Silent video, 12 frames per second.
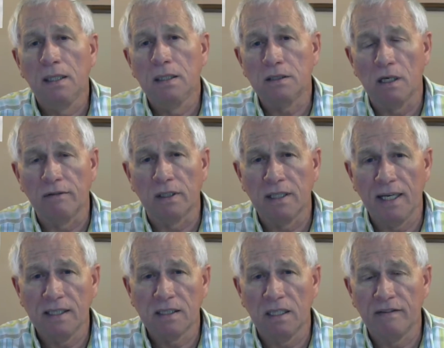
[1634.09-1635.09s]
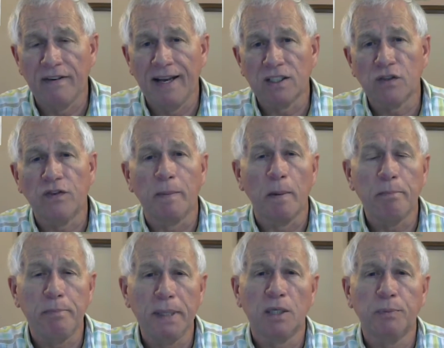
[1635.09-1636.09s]
several days in advance from a
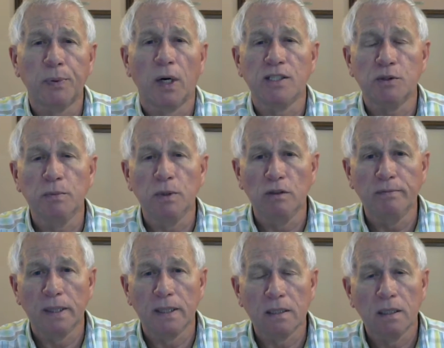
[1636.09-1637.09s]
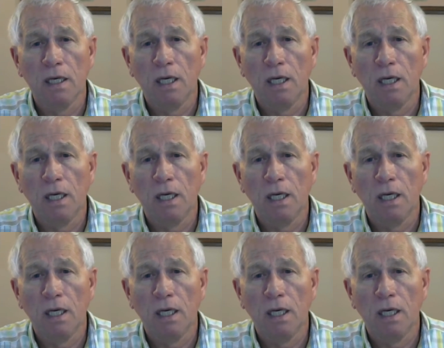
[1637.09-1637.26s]
big price movement.